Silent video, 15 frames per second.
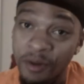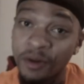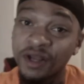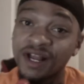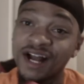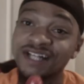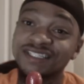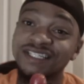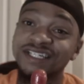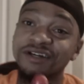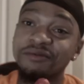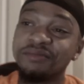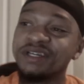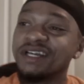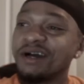content
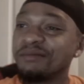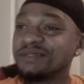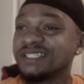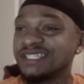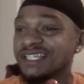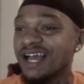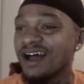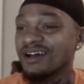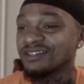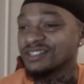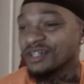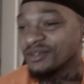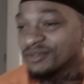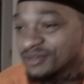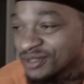gonna be coming to y'all,
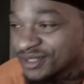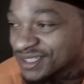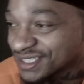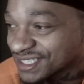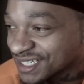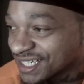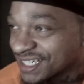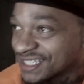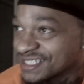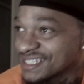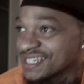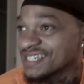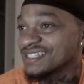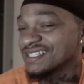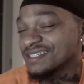so you know what I'm
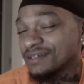saying?